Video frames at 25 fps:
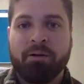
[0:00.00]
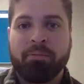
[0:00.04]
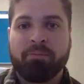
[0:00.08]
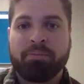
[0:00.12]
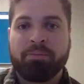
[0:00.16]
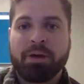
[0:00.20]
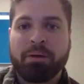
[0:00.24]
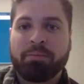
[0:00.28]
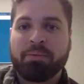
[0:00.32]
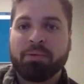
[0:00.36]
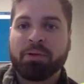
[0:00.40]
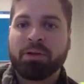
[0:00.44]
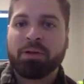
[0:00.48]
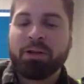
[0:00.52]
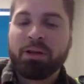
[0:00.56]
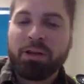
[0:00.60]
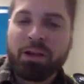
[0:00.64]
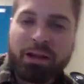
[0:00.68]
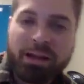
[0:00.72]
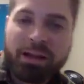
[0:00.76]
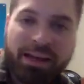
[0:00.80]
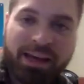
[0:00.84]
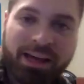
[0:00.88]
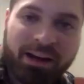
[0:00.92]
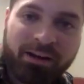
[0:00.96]

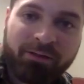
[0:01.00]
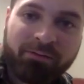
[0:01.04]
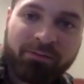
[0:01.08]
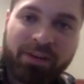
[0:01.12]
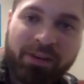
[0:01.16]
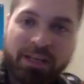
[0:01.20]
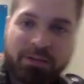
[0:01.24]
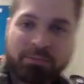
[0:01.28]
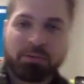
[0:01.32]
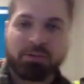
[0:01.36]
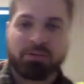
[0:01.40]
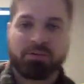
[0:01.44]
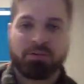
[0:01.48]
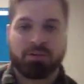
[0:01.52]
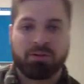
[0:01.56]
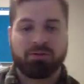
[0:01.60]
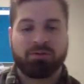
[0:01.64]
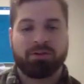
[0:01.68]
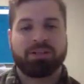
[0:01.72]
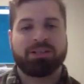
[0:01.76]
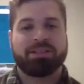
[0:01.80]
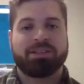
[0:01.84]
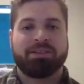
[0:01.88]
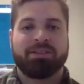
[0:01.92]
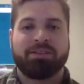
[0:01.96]
people get on Facebook for a
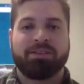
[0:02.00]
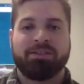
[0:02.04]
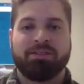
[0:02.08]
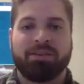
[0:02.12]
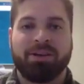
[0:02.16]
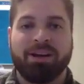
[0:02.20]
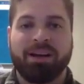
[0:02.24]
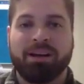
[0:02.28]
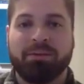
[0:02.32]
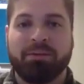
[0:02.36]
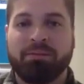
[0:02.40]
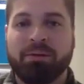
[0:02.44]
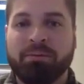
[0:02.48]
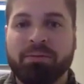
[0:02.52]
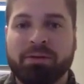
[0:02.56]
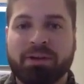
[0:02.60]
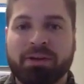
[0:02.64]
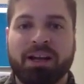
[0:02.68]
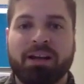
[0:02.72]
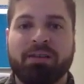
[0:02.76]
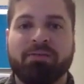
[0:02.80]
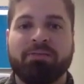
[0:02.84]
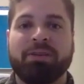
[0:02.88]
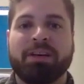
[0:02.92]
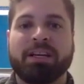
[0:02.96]
reason, right? People
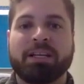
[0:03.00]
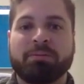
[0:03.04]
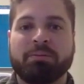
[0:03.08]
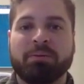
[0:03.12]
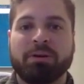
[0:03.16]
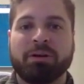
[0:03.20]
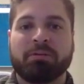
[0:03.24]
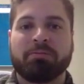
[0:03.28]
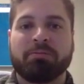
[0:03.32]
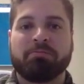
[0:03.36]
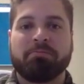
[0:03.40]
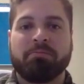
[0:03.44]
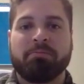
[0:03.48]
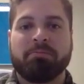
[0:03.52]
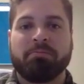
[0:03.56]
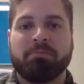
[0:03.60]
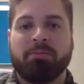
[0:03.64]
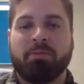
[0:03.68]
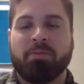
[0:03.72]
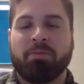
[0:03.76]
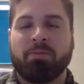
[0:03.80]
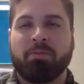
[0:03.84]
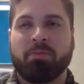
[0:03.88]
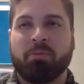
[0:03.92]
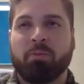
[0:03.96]
get on Facebook,
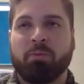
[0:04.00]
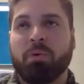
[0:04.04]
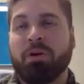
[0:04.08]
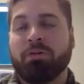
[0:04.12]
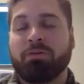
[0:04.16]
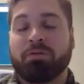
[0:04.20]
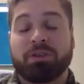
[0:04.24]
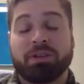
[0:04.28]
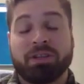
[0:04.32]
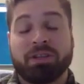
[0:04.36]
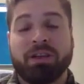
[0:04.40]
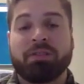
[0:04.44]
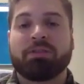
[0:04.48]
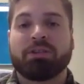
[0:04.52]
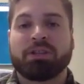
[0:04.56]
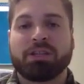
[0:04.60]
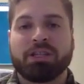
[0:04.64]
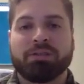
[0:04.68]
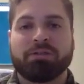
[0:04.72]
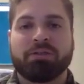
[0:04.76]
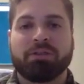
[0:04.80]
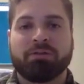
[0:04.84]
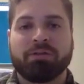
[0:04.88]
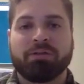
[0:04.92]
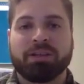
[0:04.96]
well, for several
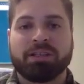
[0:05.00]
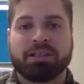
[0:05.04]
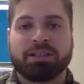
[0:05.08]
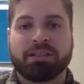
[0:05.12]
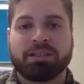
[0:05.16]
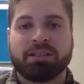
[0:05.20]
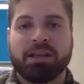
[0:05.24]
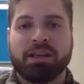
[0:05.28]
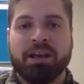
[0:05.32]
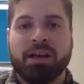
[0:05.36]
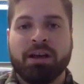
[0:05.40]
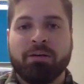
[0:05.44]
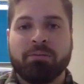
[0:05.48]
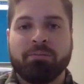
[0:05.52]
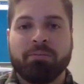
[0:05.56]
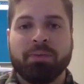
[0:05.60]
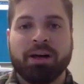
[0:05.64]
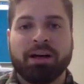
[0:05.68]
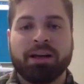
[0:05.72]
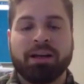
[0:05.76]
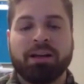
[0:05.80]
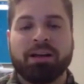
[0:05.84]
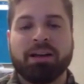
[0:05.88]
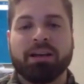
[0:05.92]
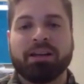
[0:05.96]
different reasons,
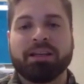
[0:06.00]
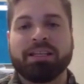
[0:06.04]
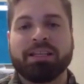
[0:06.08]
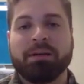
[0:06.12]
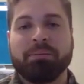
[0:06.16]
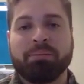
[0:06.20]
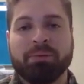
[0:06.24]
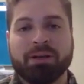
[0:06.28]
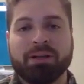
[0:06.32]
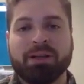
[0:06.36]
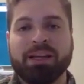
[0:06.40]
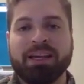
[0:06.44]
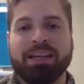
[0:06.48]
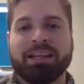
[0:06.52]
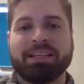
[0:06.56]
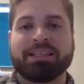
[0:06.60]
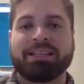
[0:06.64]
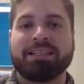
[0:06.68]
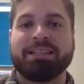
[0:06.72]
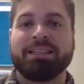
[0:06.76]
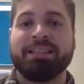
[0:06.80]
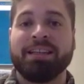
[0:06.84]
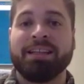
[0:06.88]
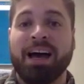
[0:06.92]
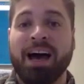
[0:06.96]
but typically
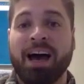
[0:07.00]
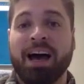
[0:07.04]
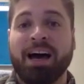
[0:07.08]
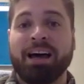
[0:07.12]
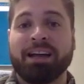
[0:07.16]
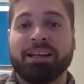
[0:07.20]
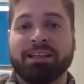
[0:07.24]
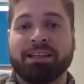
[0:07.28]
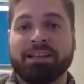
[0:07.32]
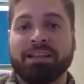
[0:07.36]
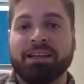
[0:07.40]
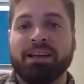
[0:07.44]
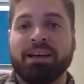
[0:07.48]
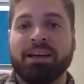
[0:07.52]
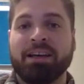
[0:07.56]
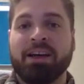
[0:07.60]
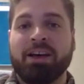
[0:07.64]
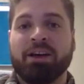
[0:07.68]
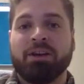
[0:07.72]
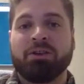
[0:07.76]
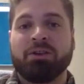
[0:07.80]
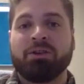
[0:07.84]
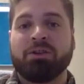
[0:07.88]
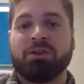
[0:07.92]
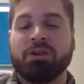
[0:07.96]
it's not
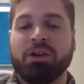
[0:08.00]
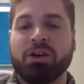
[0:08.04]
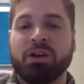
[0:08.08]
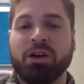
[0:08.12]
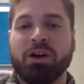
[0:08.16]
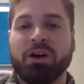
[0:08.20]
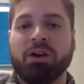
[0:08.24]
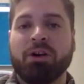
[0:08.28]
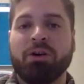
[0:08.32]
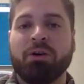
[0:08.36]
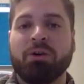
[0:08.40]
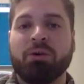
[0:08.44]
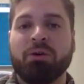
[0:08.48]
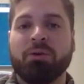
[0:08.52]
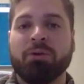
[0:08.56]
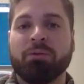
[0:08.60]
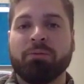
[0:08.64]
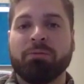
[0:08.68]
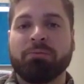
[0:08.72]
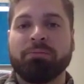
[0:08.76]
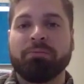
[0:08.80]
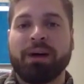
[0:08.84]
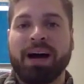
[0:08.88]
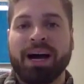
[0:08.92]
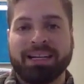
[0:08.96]
to
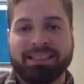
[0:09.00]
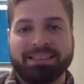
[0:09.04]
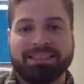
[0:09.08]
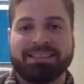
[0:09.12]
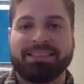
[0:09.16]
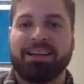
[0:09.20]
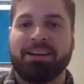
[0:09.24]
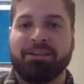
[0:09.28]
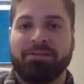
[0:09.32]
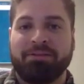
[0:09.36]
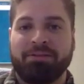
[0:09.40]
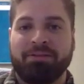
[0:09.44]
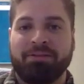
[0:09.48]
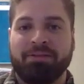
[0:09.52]
go buy stuff,